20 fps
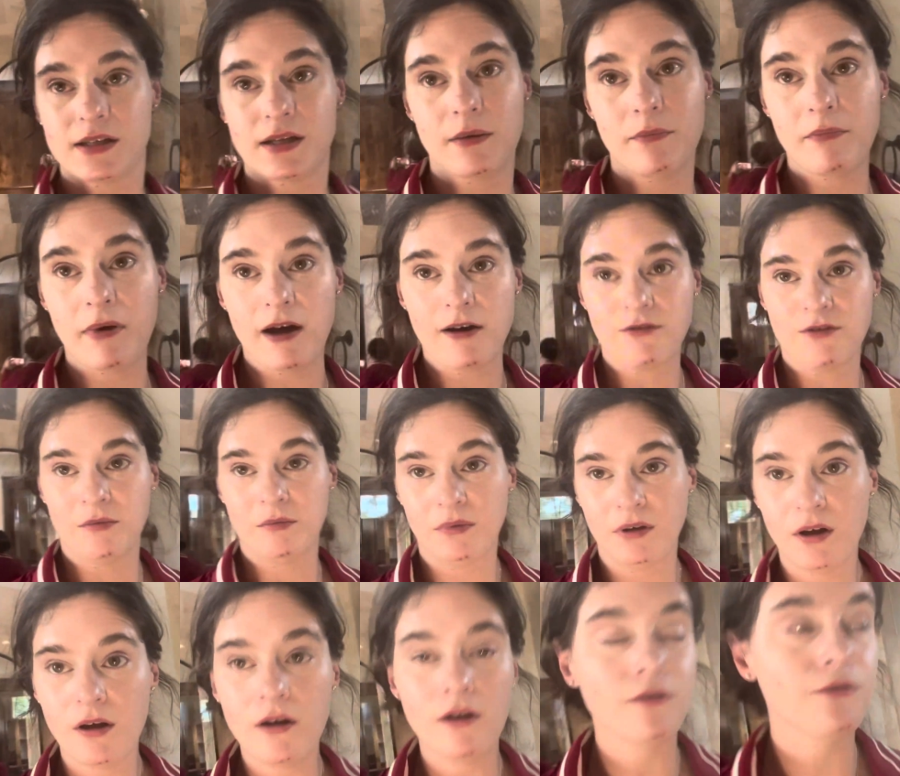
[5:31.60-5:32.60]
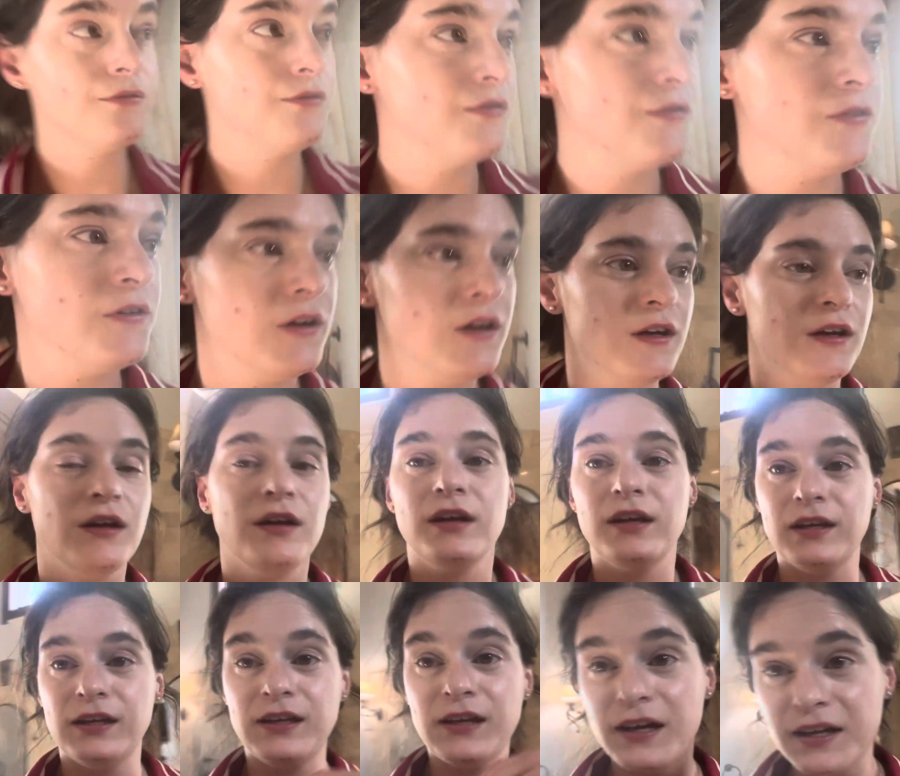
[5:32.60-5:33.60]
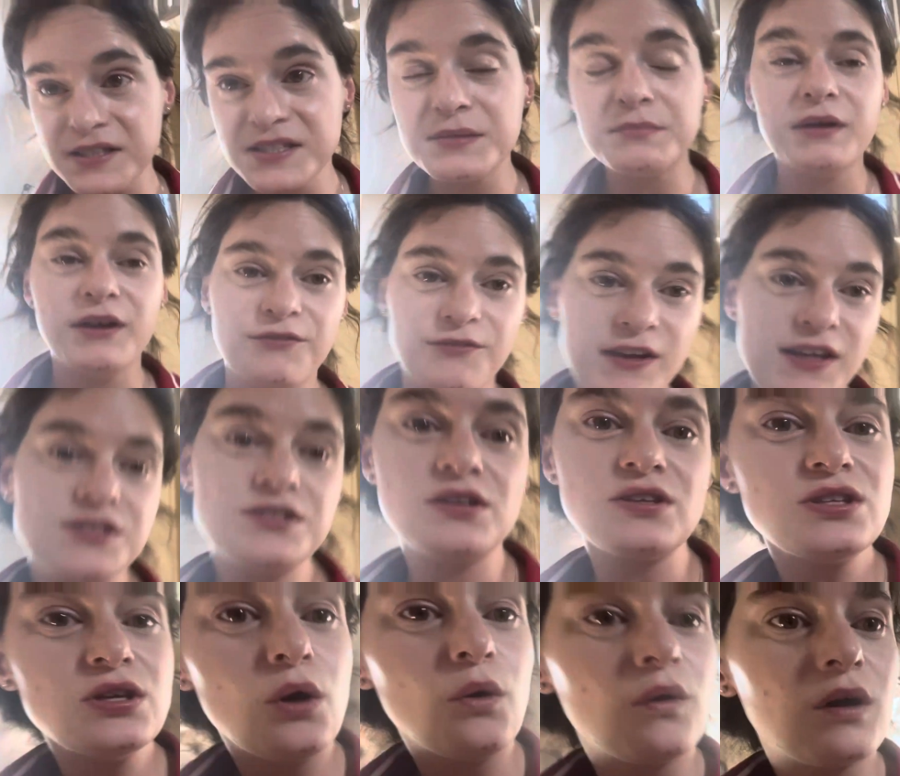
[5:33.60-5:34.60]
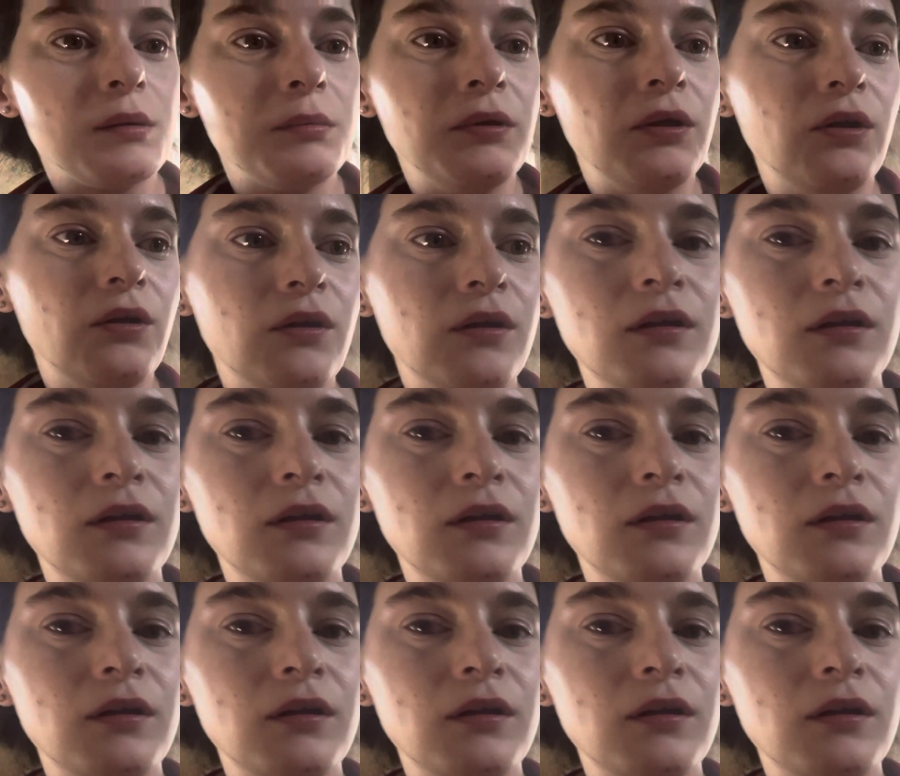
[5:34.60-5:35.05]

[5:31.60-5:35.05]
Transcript: back from golf. Yes, my face looks horrible.